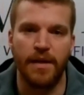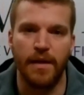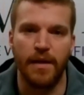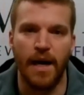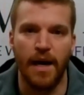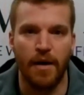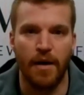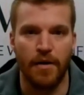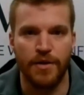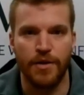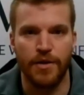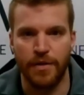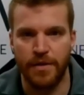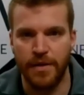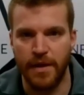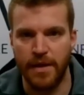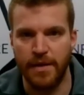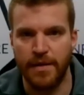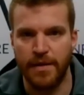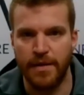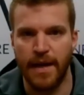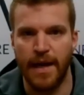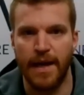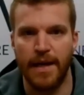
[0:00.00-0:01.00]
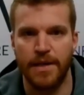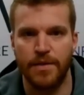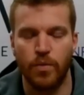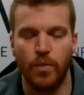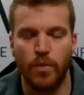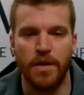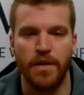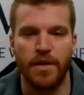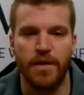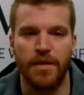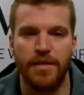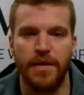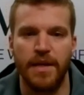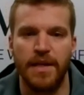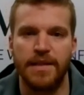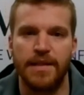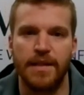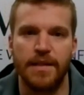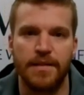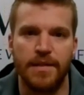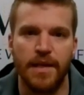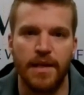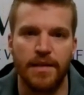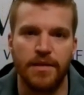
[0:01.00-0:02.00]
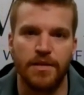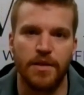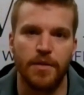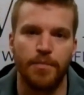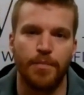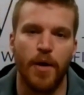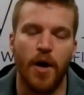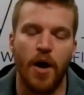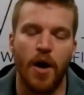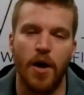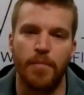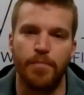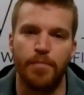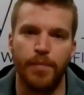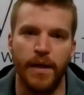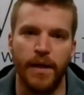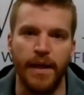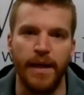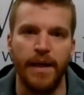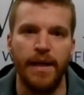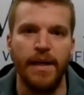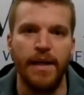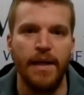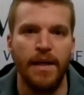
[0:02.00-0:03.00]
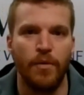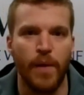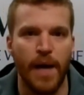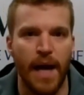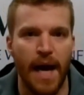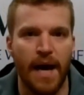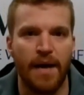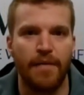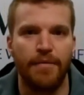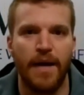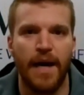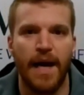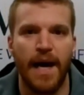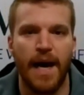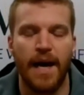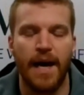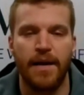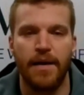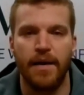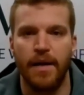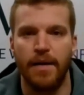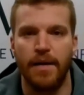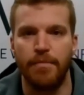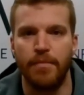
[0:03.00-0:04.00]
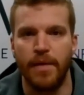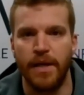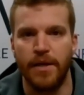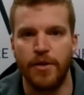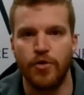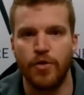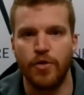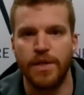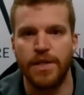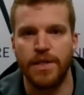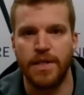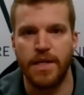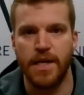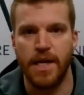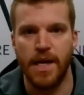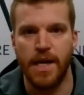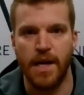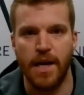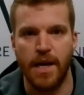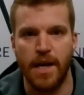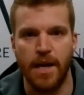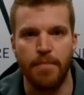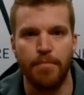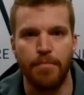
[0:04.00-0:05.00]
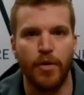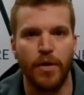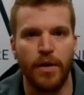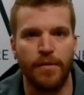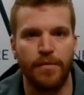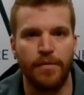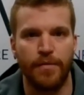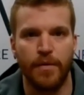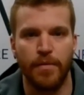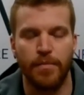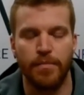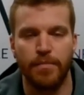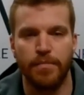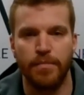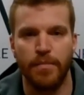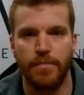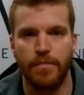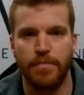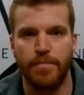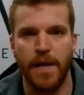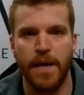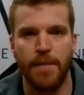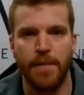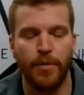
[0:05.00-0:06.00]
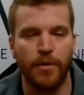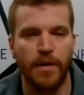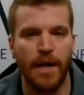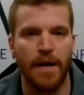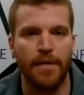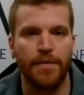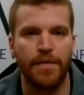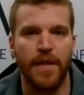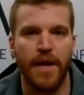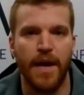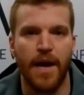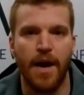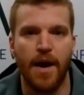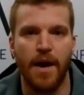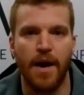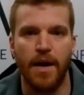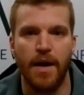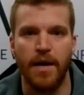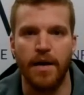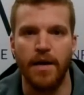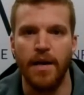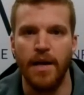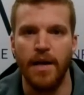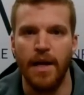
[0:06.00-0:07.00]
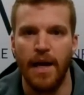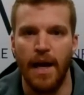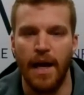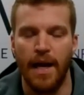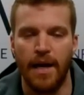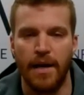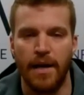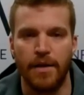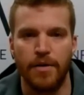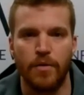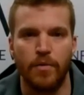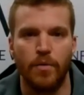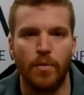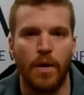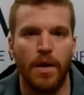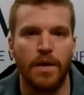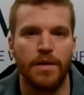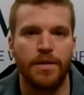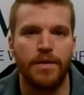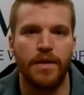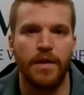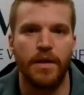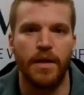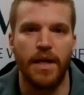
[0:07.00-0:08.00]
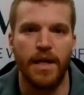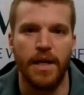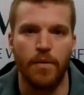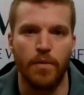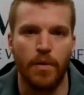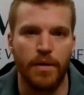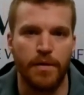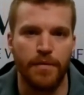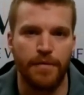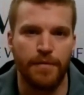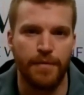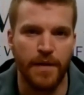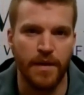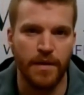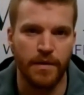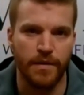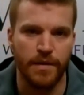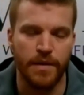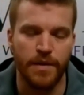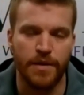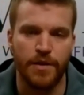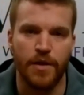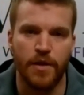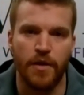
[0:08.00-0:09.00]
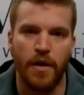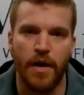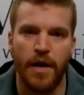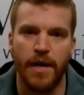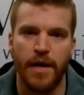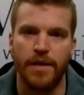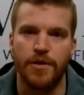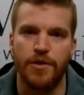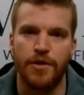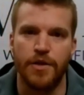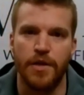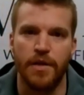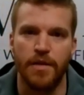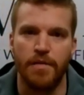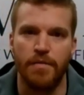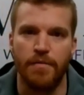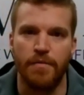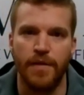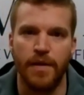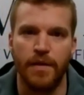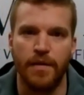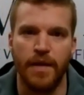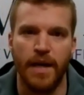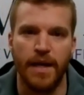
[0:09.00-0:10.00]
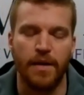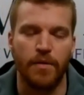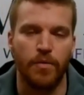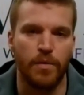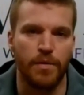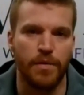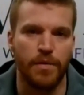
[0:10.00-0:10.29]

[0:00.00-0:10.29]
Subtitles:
also think that is one of the things that sets us apart, but we have had interesting input from people out there, and I don't want anyone to feel discouraged and feel like